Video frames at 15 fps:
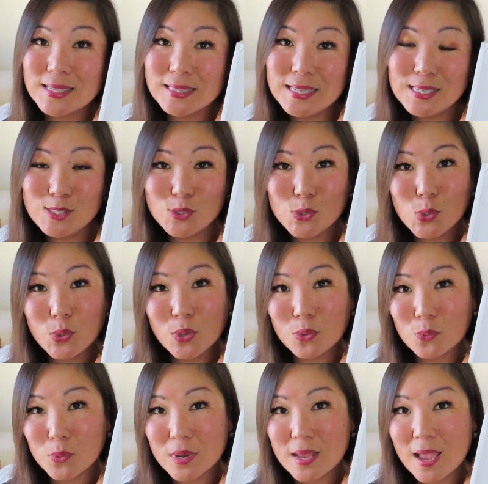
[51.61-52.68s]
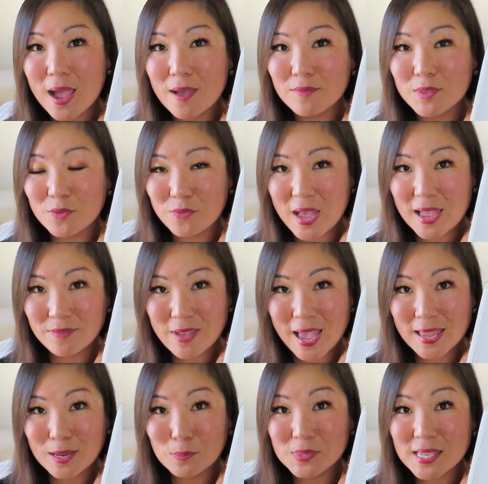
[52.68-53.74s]
at least two to three of the five
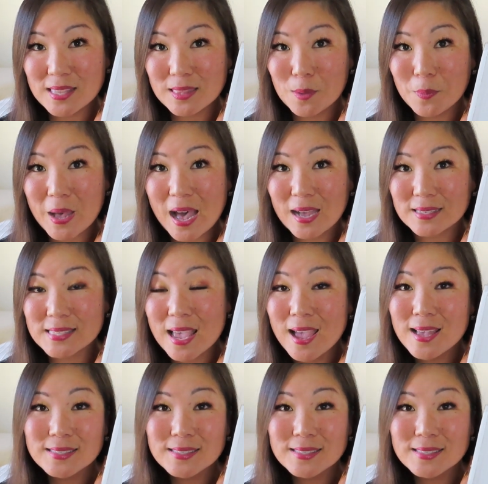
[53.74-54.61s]
items in the box.